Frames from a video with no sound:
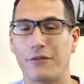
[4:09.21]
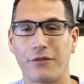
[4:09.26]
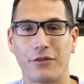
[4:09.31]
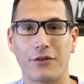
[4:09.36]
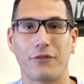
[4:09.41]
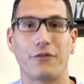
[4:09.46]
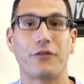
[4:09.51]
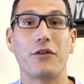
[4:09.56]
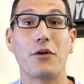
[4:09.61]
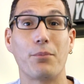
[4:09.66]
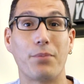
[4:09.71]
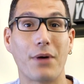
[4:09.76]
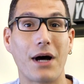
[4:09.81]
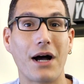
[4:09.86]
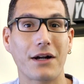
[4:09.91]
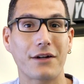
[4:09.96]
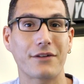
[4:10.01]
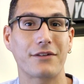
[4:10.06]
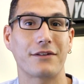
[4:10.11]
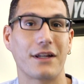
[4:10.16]
for a few
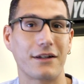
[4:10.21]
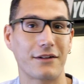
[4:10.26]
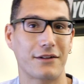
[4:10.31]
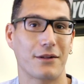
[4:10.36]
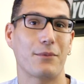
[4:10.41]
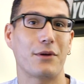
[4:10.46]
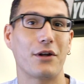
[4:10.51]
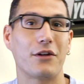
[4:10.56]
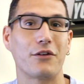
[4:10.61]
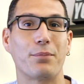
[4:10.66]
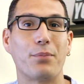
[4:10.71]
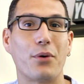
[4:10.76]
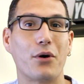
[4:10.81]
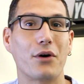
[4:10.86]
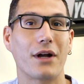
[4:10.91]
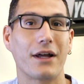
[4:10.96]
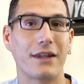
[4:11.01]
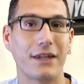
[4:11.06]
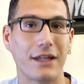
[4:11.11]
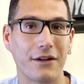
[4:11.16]
bucks that someone has
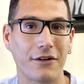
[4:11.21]
put on the